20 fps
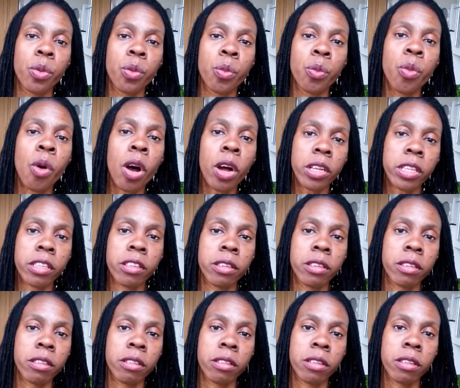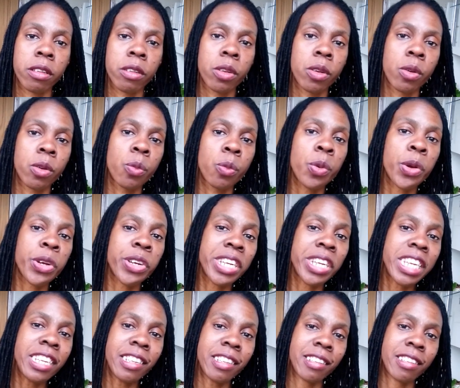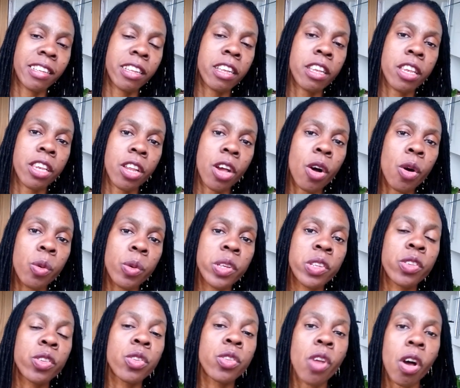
what we are eating now is